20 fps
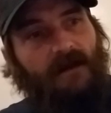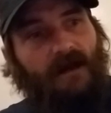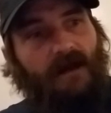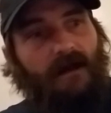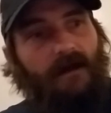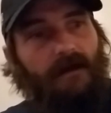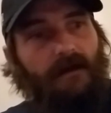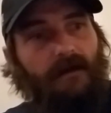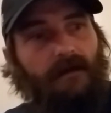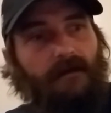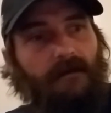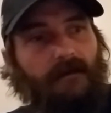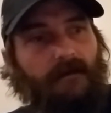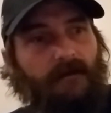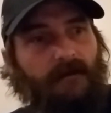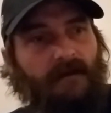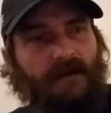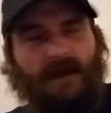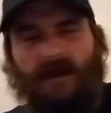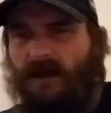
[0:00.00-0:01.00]
Uh,
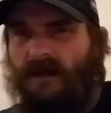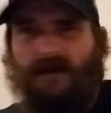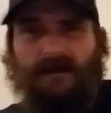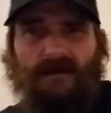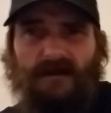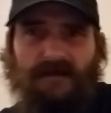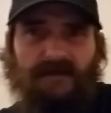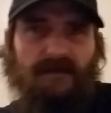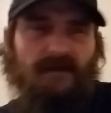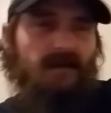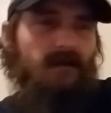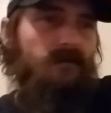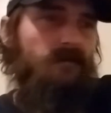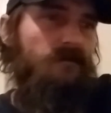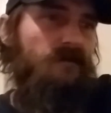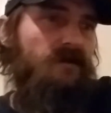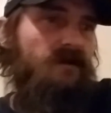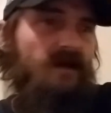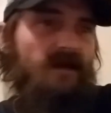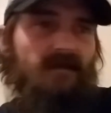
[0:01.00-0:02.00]
like I said,
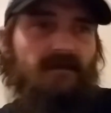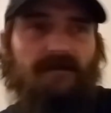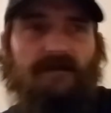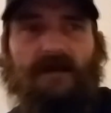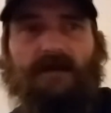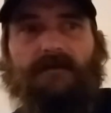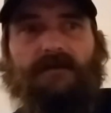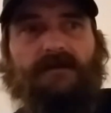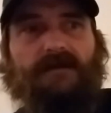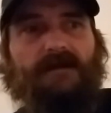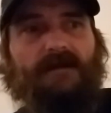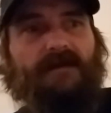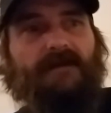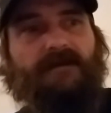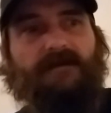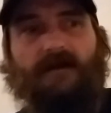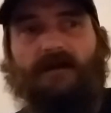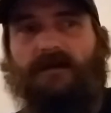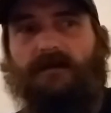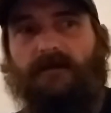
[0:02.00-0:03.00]
it had seven
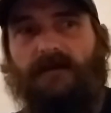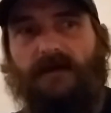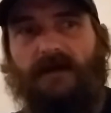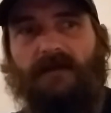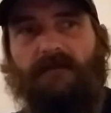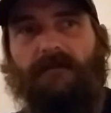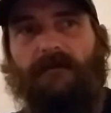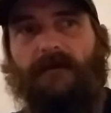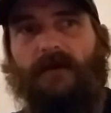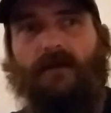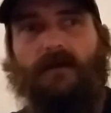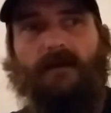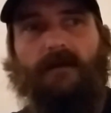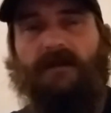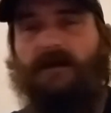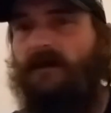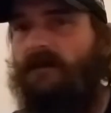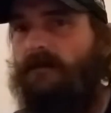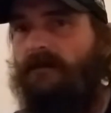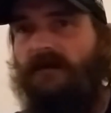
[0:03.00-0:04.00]
chilies. The other one had four.
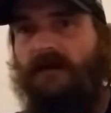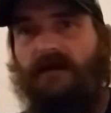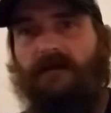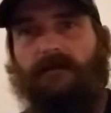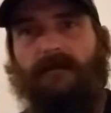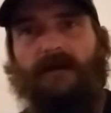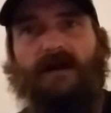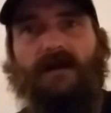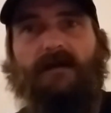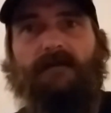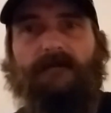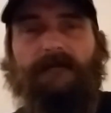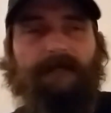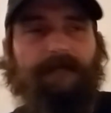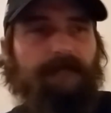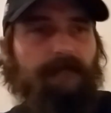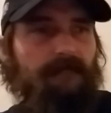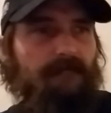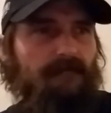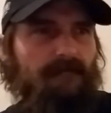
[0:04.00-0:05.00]
The other one had five.
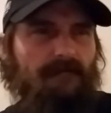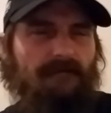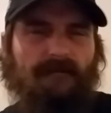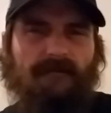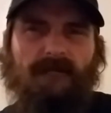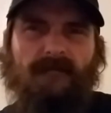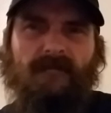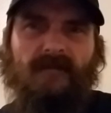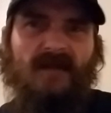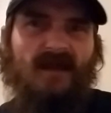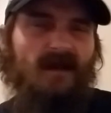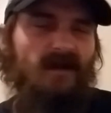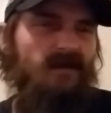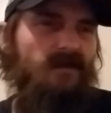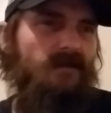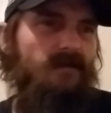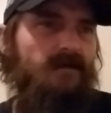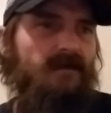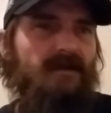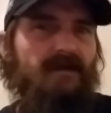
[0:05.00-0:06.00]

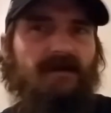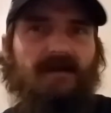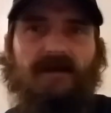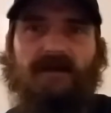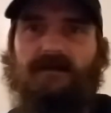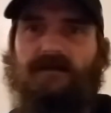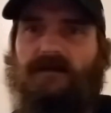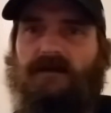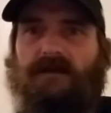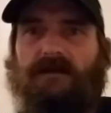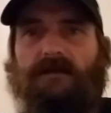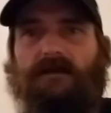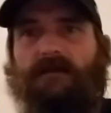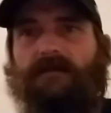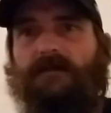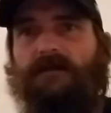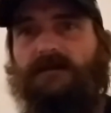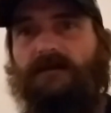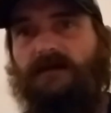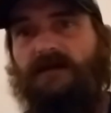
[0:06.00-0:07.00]
Couldn't really taste any
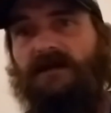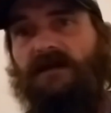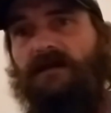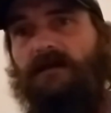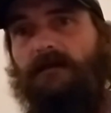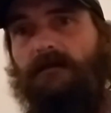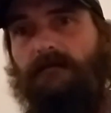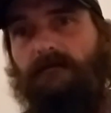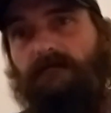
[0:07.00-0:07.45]
difference in the heat.